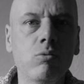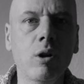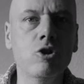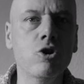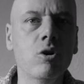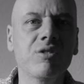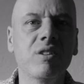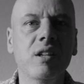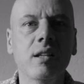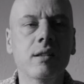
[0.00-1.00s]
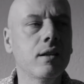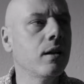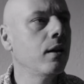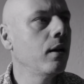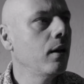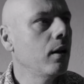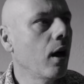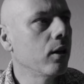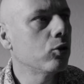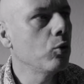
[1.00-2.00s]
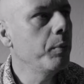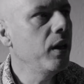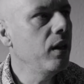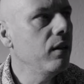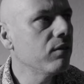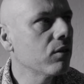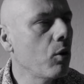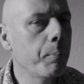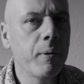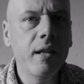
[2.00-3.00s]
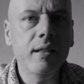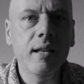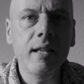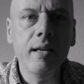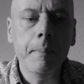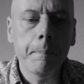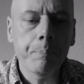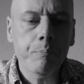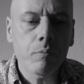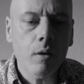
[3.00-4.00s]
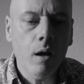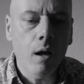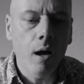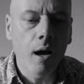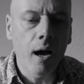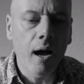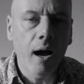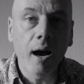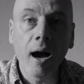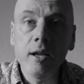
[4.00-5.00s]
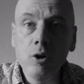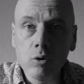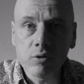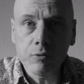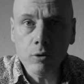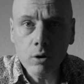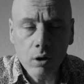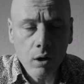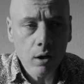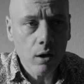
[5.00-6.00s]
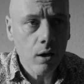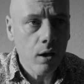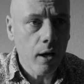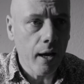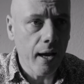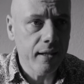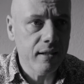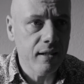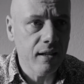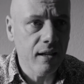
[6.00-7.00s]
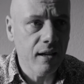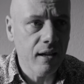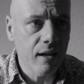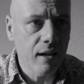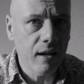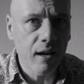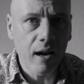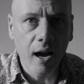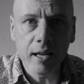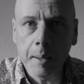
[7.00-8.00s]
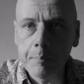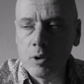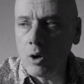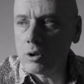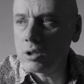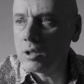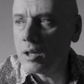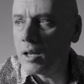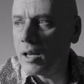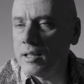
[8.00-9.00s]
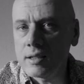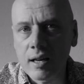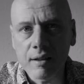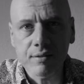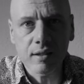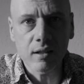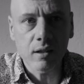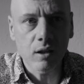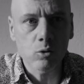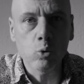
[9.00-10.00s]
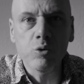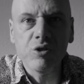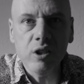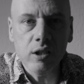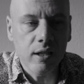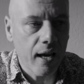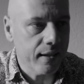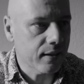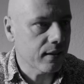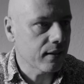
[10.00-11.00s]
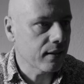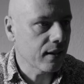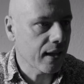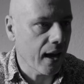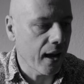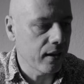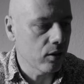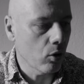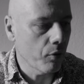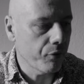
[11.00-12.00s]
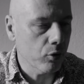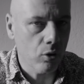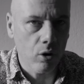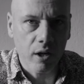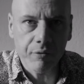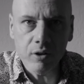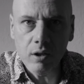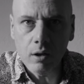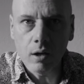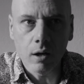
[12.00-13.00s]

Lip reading: visual jokes that to me is completely unuseful, and I am not interested to see that kind of photography.